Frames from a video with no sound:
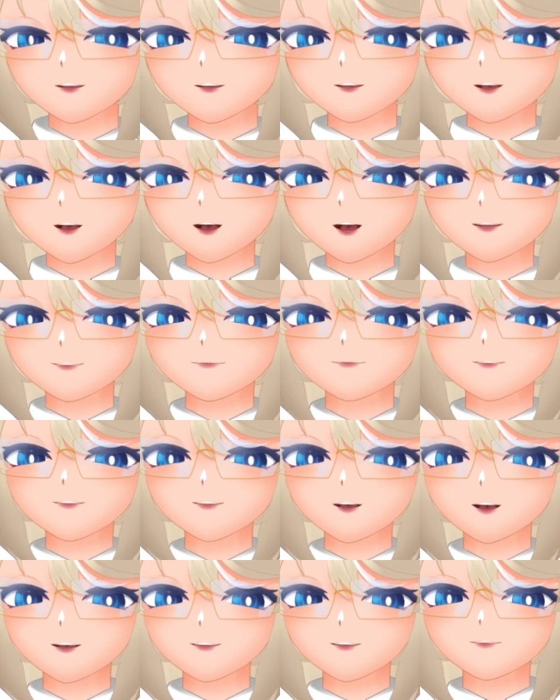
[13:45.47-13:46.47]
as
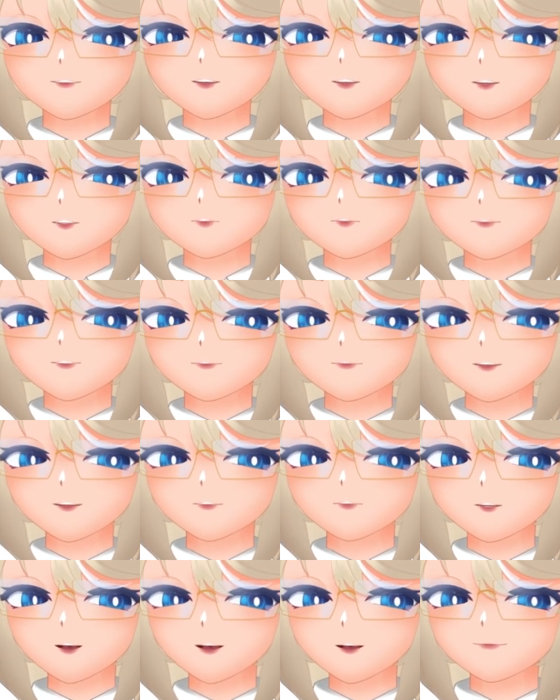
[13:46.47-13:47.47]
that is their own
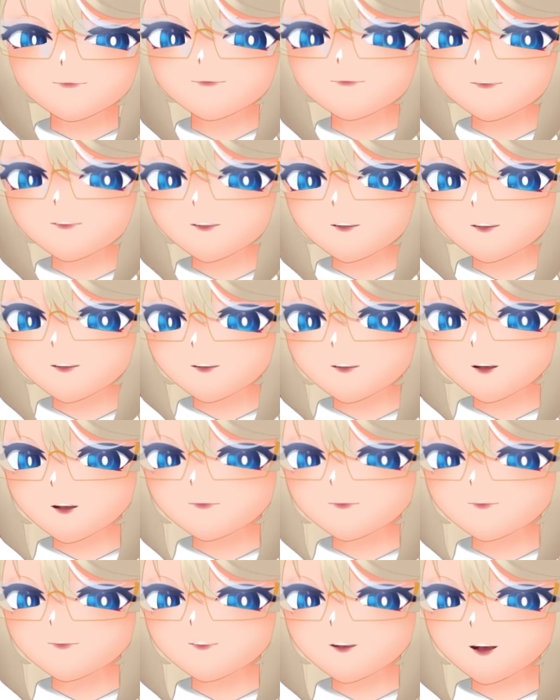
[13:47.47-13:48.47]
unique way of rigging, and
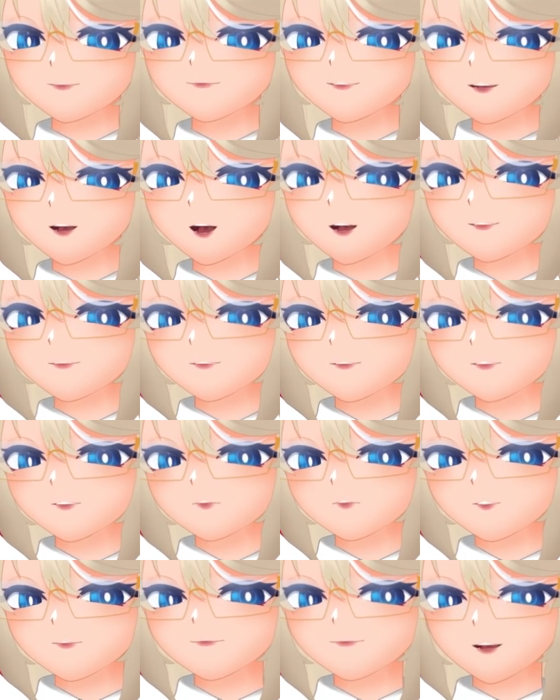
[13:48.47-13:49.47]
others having access
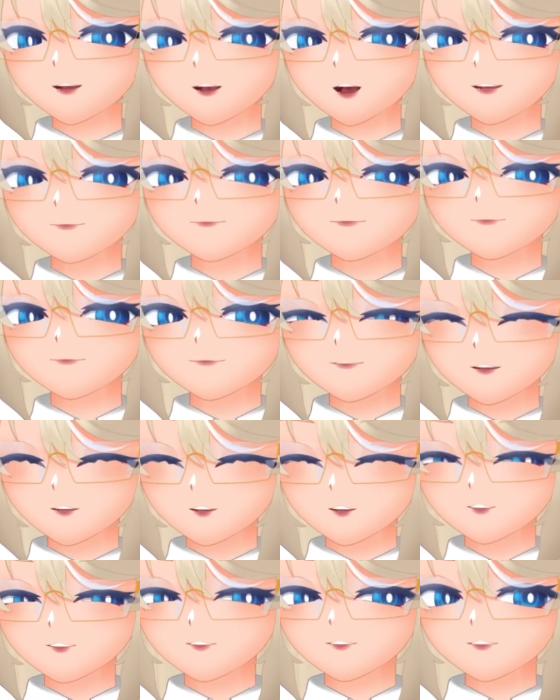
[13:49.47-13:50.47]
to it may have
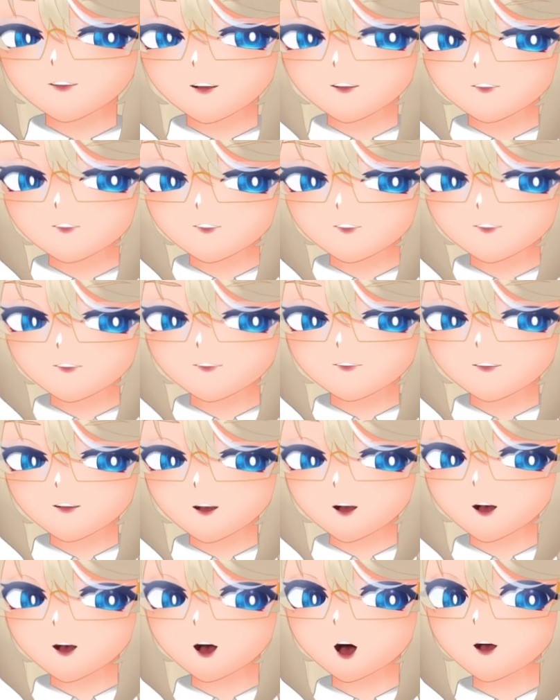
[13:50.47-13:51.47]
nefarious intentions.
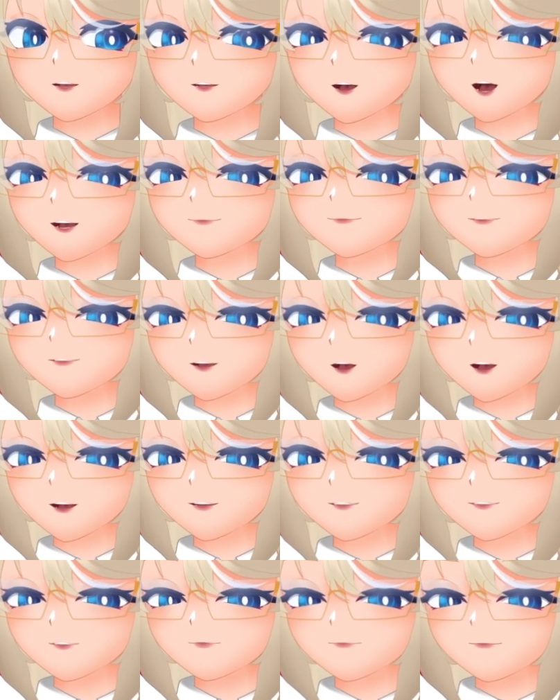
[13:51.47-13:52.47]
However, I
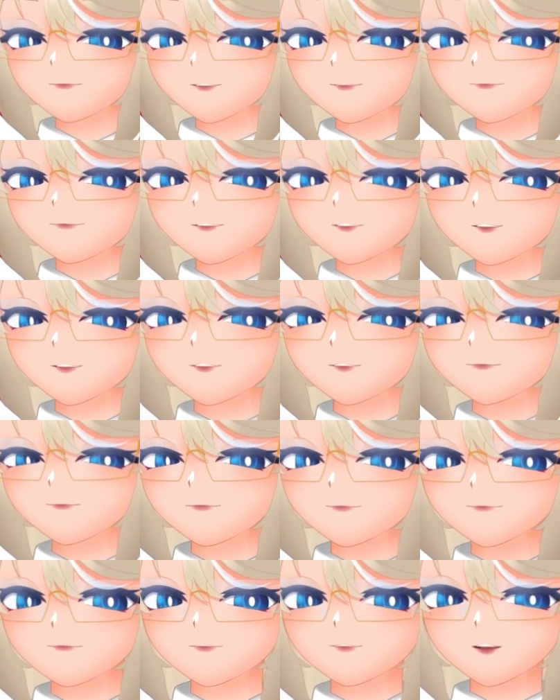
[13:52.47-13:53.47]
also believe there needs to
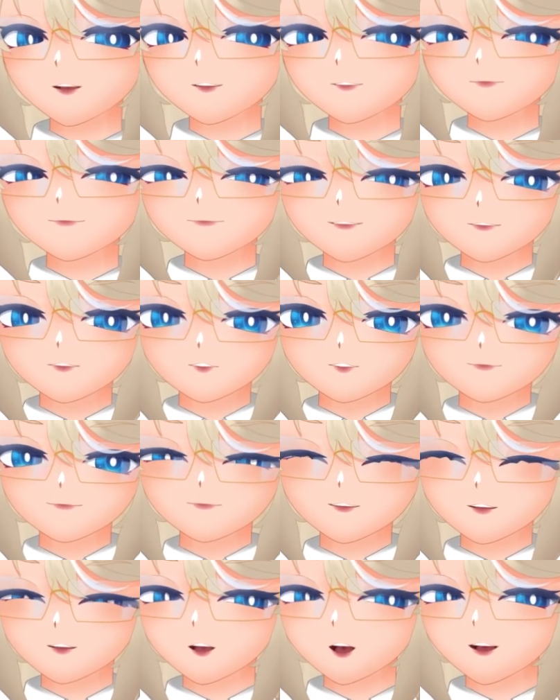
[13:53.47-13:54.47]
be protective measures
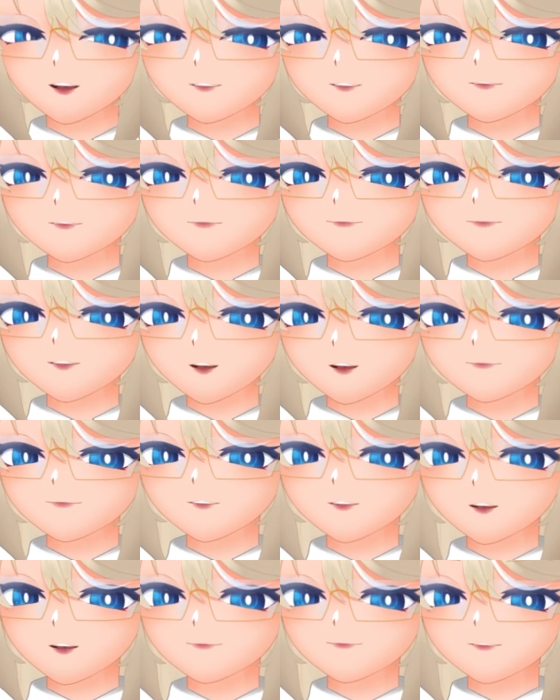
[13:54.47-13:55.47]
for clients if there ever
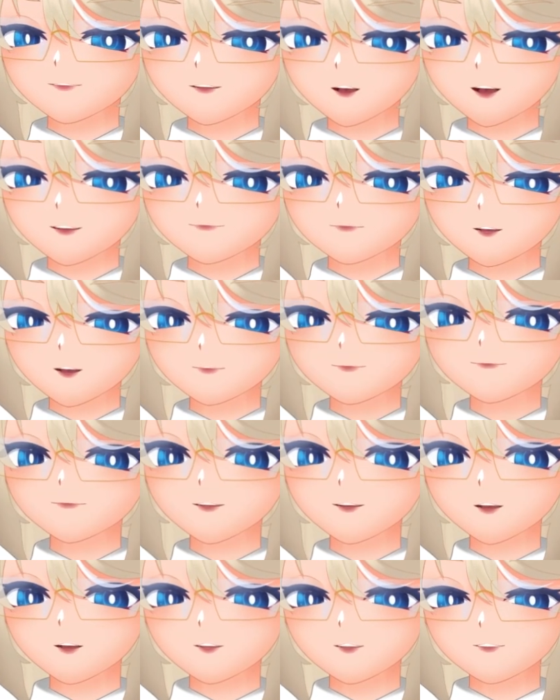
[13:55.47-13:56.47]
comes a time where a
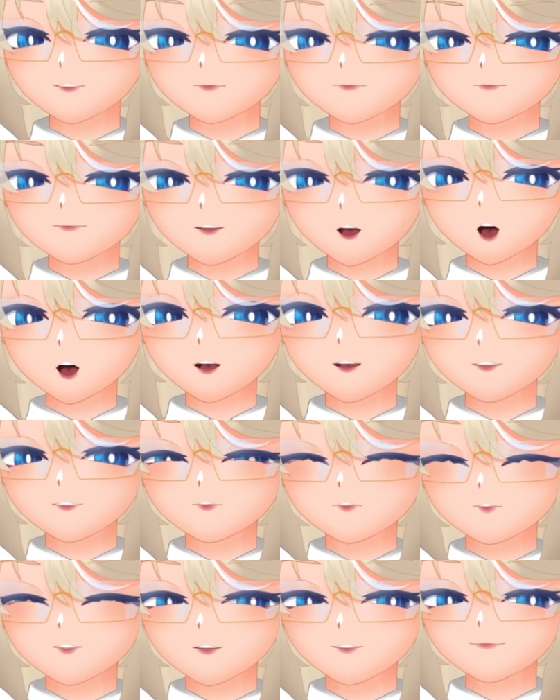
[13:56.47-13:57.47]
rig artist retires,
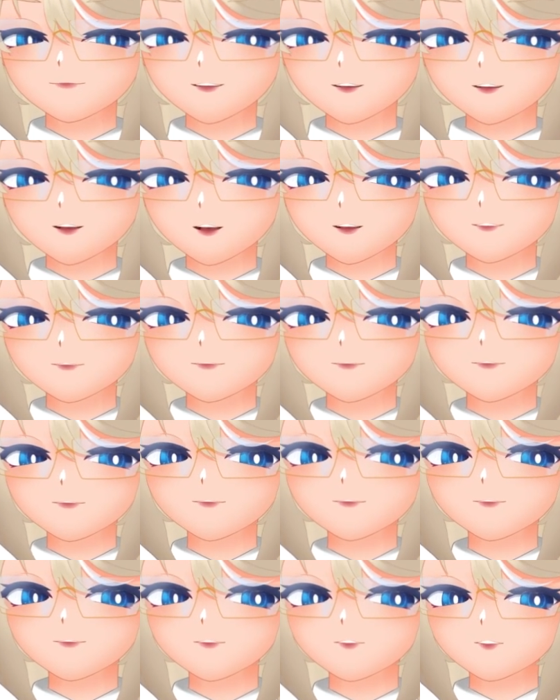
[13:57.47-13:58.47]
or even in cases
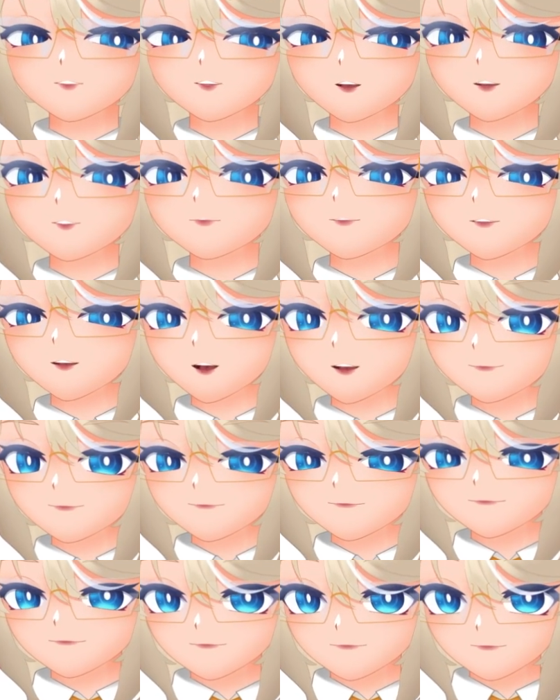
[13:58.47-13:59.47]
such as ghosting.
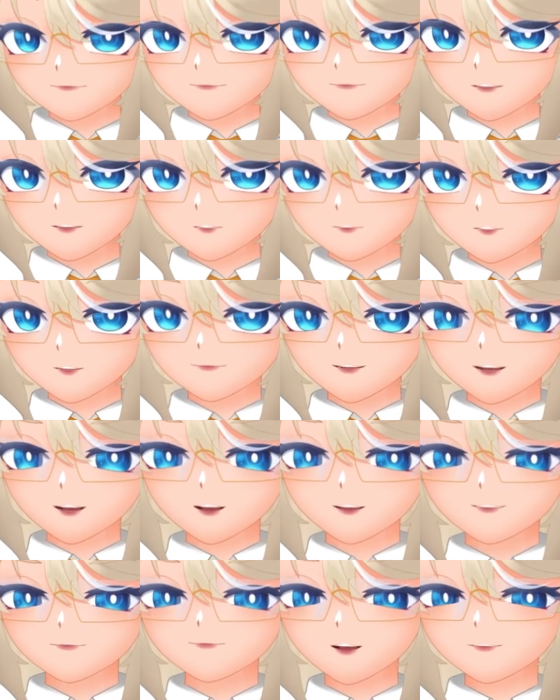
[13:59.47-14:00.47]
We're
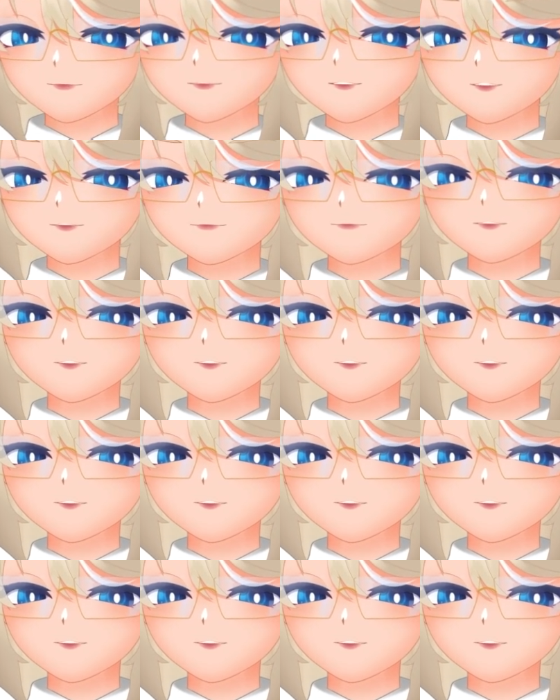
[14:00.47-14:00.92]
paying thousands for your